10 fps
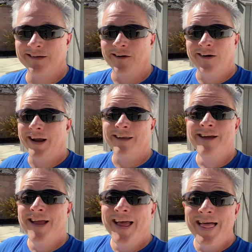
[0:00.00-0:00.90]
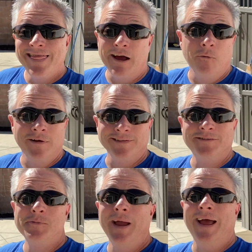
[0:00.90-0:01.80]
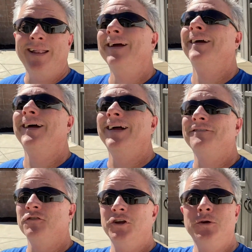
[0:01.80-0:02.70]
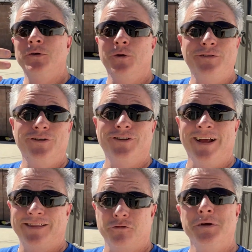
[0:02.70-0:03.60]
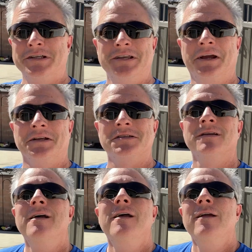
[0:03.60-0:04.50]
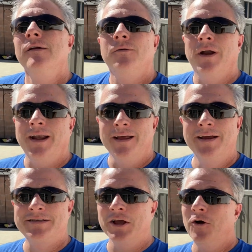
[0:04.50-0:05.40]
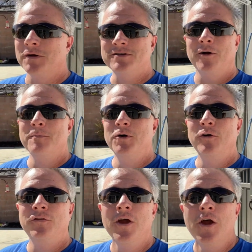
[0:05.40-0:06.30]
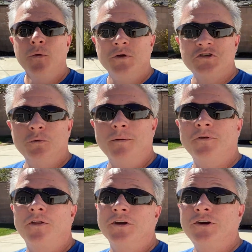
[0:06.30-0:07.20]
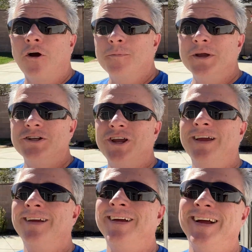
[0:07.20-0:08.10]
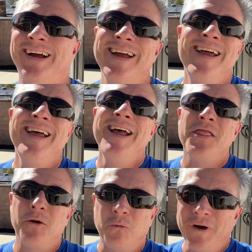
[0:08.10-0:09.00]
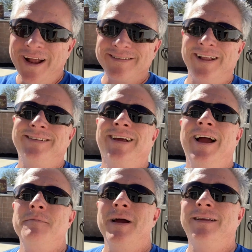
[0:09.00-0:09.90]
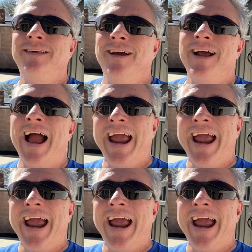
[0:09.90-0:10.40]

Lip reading: All right, that wasn't too bad. For you, it only took like 3 seconds, right? So it's all moved. We swept all the garbage. The rats like to hide back there.